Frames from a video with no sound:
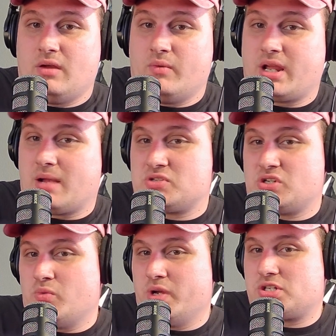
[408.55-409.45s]
When it comes
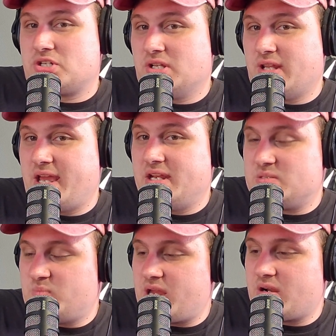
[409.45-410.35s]
to which land is
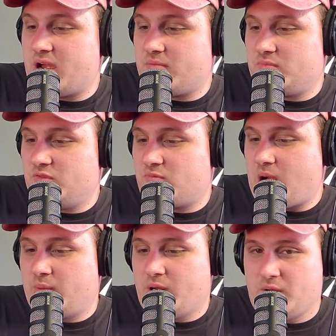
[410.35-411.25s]
better, you've
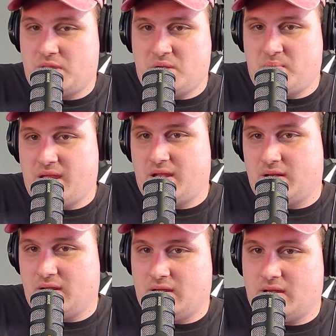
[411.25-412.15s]
probably heard the debate
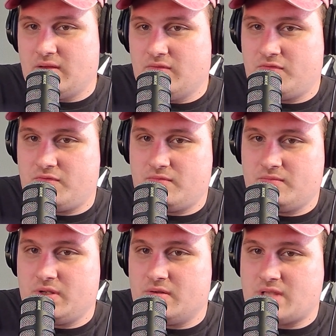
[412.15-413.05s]
of,
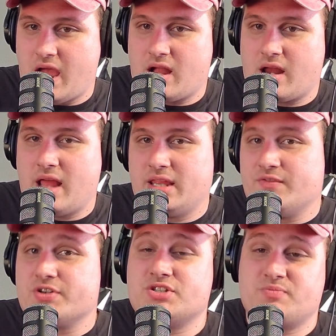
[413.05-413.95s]
you know, Diagon Alley
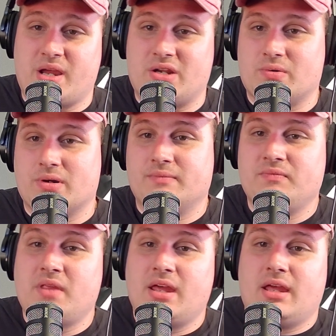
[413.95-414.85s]
versus Pandora.
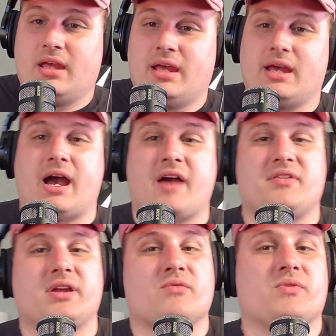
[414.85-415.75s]
I
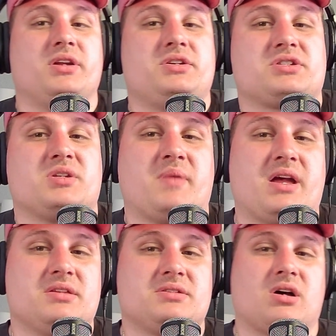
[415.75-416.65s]
think it really just
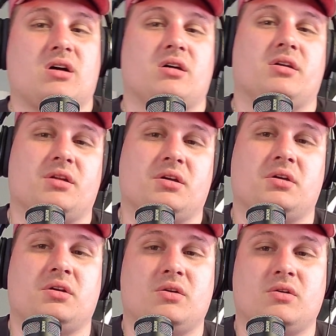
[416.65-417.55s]
depends on
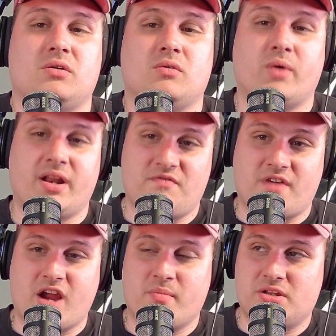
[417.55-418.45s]
what
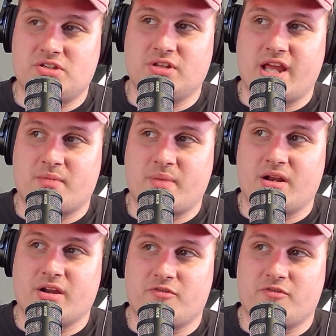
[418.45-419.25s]
environments you like better.